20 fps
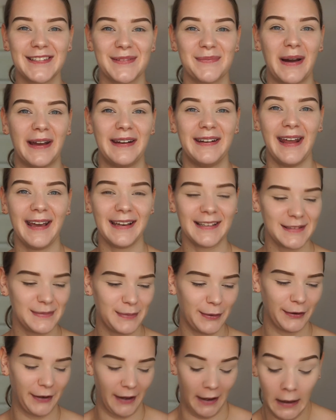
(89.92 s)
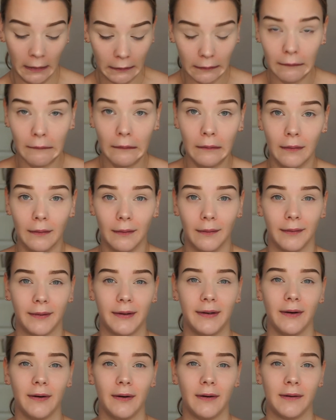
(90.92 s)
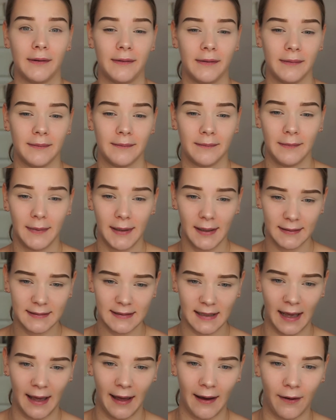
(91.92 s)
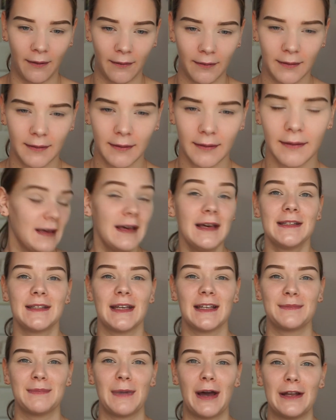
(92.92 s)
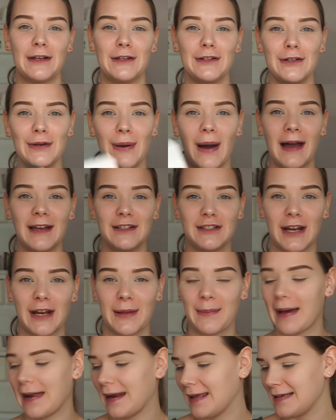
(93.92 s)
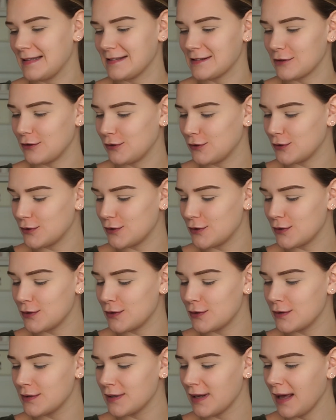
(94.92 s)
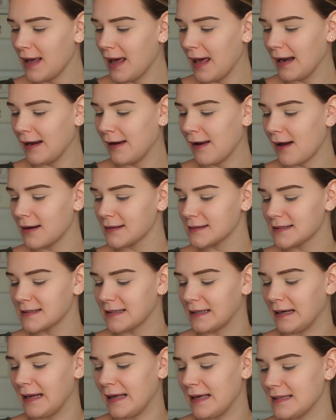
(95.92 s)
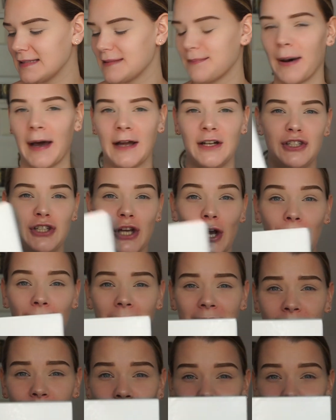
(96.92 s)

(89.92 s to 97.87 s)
so my next product, oh god, bloody hell. So it's my new eyeshadow palette. It's called Luxe Glitz by Jolie